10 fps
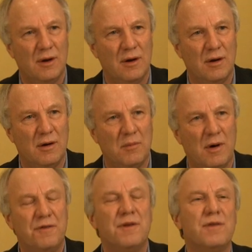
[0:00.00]

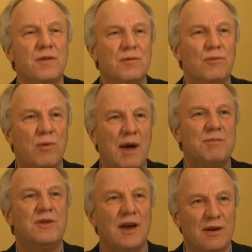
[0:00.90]
I think
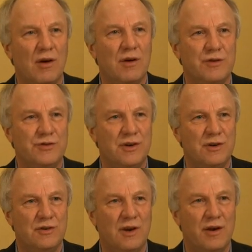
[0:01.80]
web technology
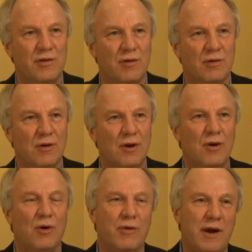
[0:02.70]
in general,
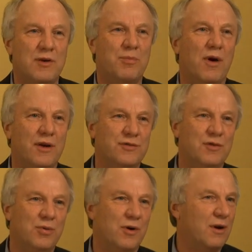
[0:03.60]
or Enterprise
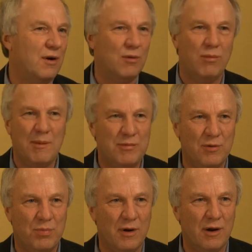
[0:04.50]
2.0, or Web
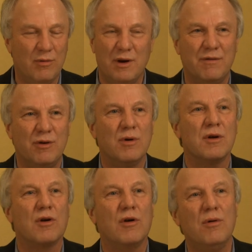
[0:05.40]
2.0, whatever you
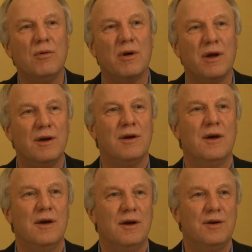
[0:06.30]
want to call it,
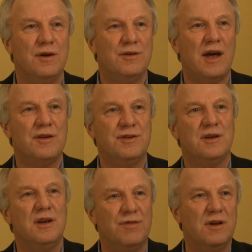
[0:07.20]
has had a
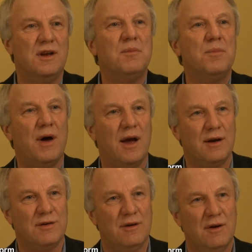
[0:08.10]
significant impact